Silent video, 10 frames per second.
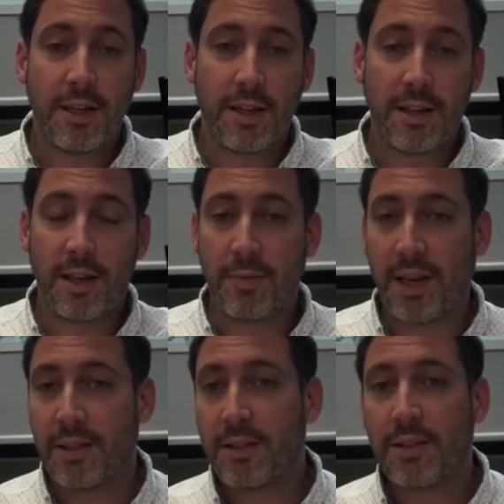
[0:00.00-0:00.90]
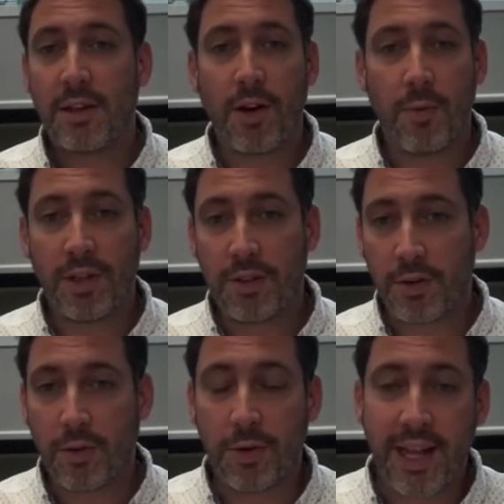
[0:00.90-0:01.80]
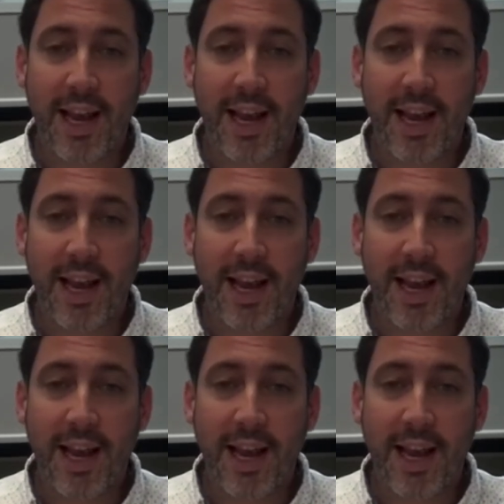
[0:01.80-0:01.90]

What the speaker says: and that means how much you're going